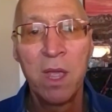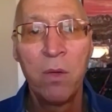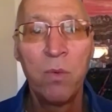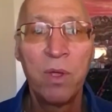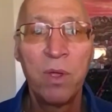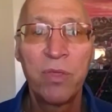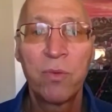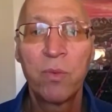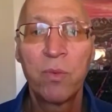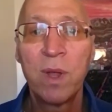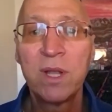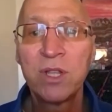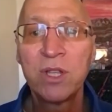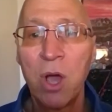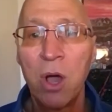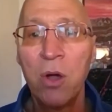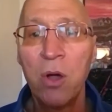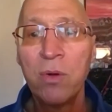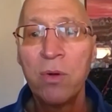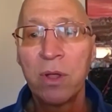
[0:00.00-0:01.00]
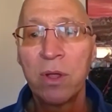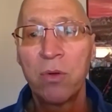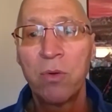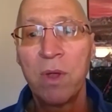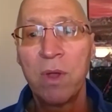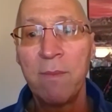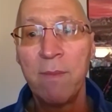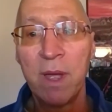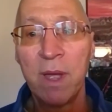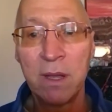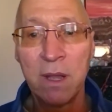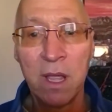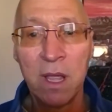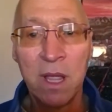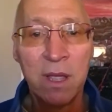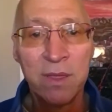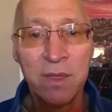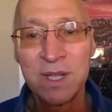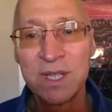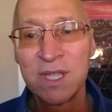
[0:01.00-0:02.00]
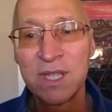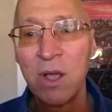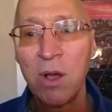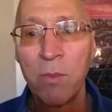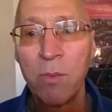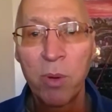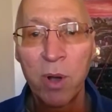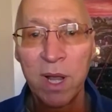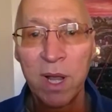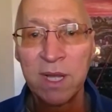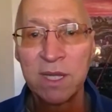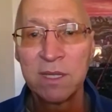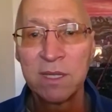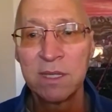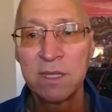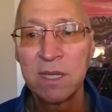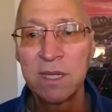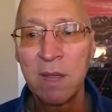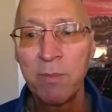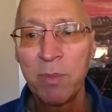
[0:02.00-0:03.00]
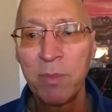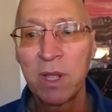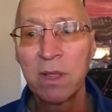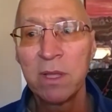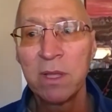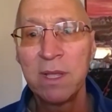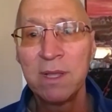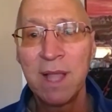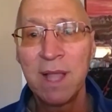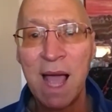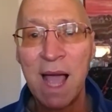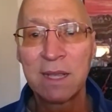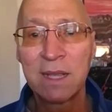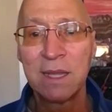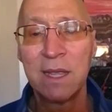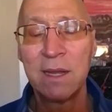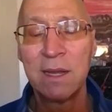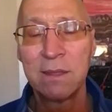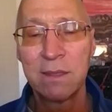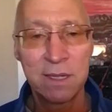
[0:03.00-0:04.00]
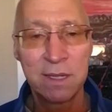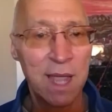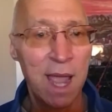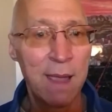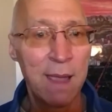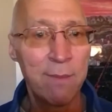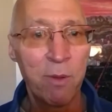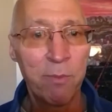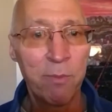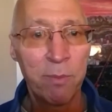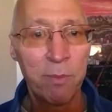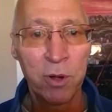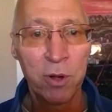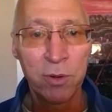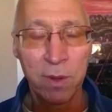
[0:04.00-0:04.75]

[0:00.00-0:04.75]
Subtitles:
With the rent-to-own agreement, the sale price is typically locked in at the time of